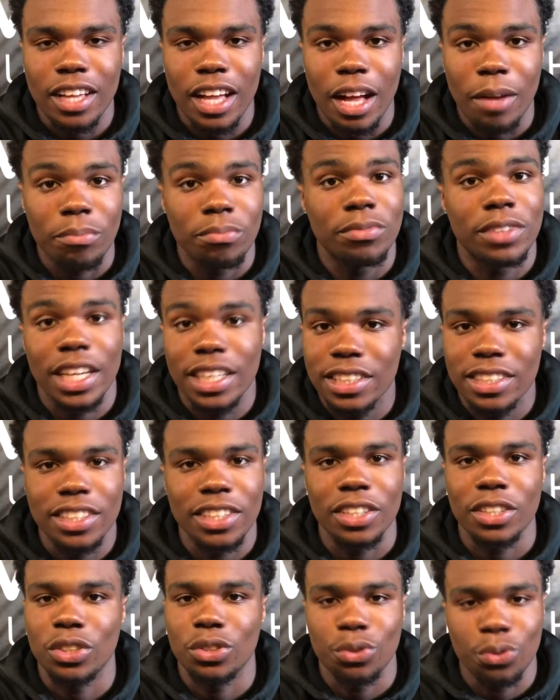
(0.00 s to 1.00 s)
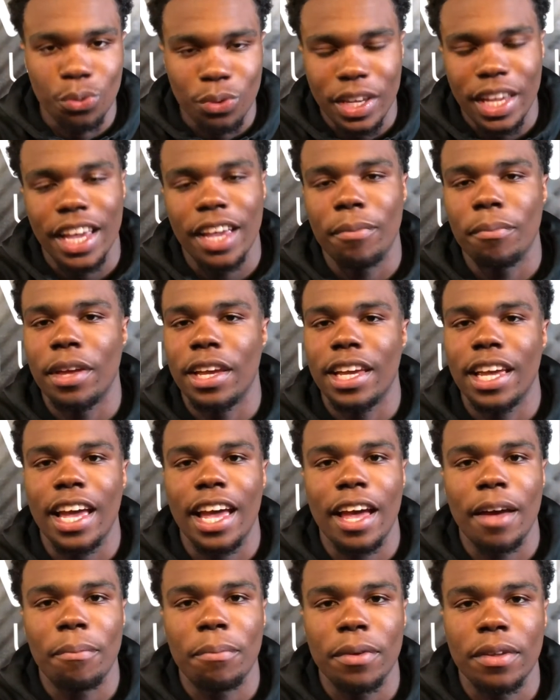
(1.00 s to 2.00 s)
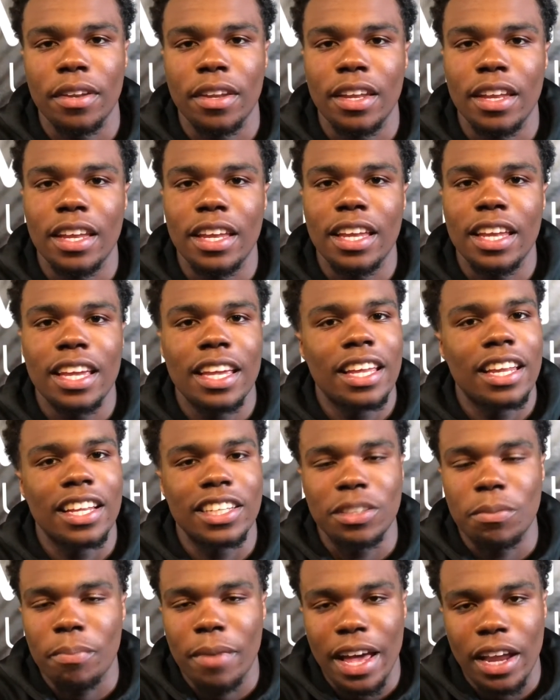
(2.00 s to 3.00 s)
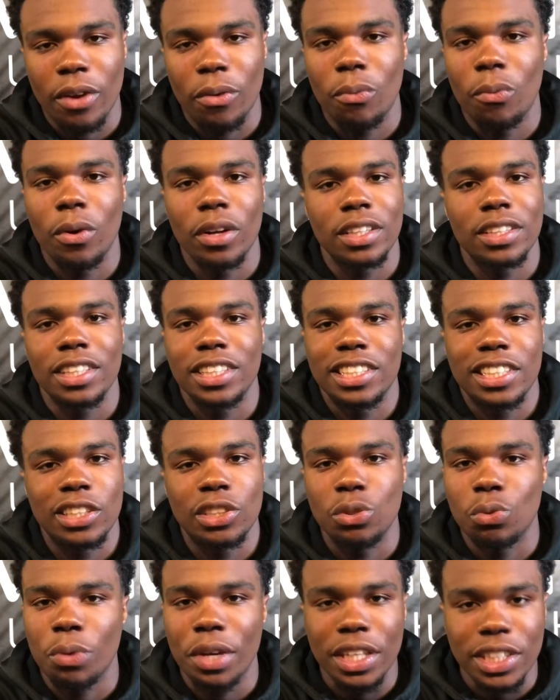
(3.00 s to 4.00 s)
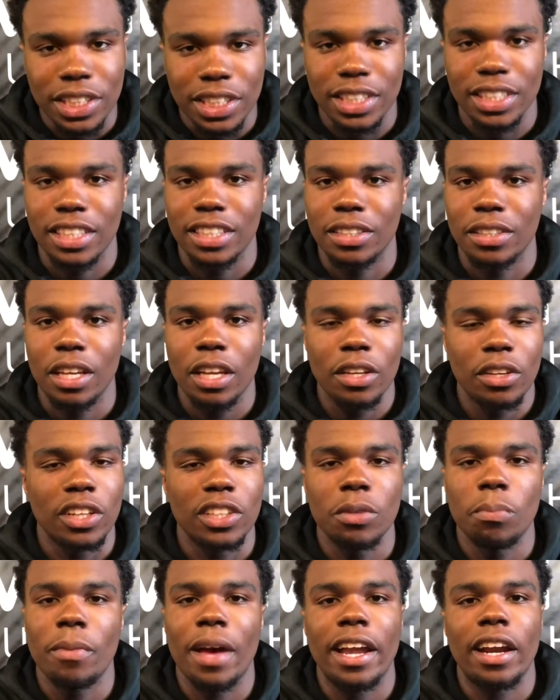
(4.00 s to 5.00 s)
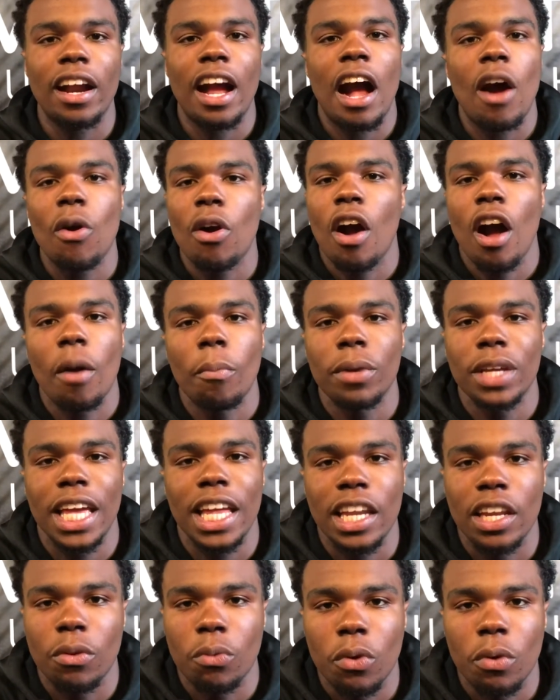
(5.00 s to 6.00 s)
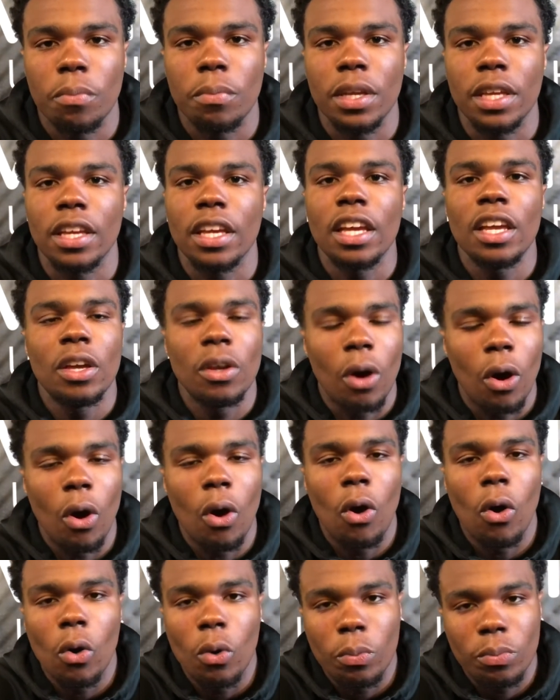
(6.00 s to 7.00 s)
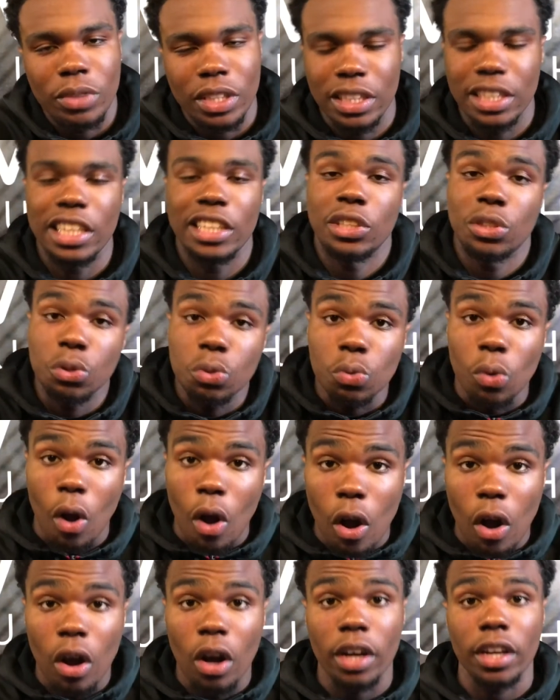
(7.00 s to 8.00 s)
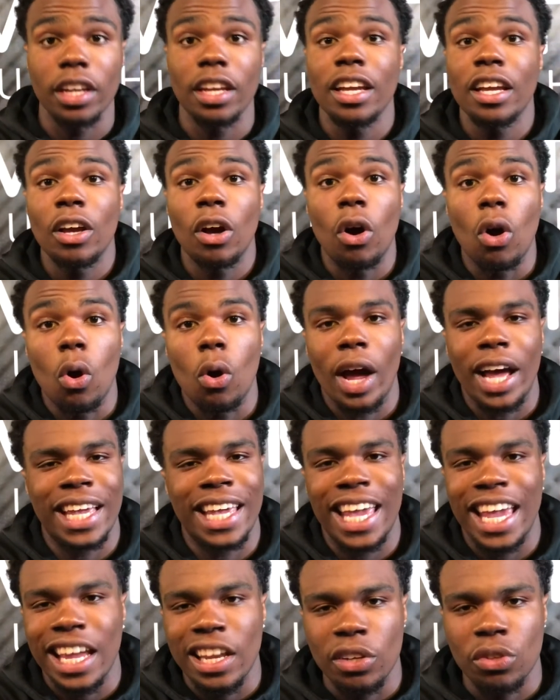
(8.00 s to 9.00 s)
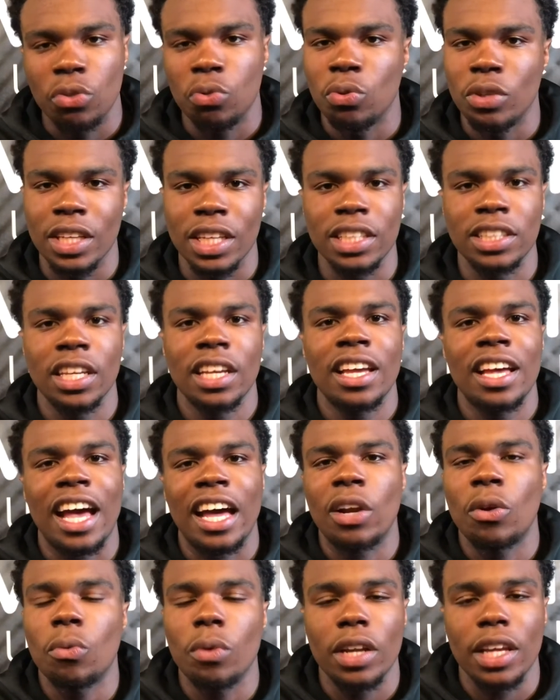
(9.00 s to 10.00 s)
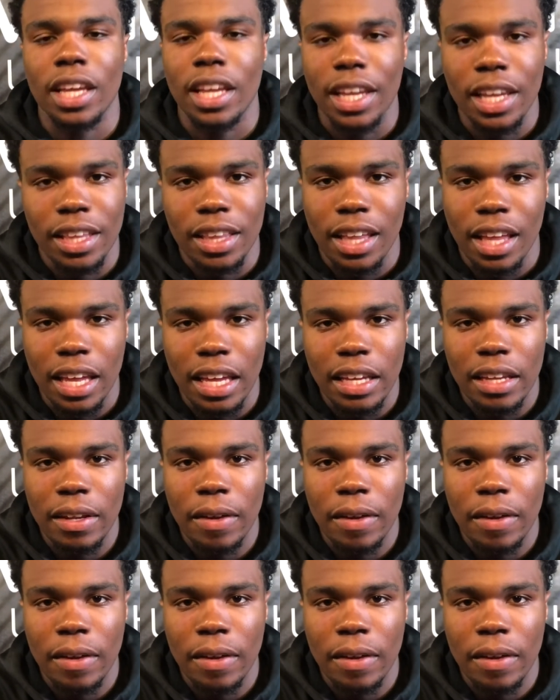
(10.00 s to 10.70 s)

I'm dead serious, you can make it happen. Doesn't matter what the situation is. Doesn't matter how complicated it will be. Oh, it's too hard. Oh, I can't do this. I don't want to hear that.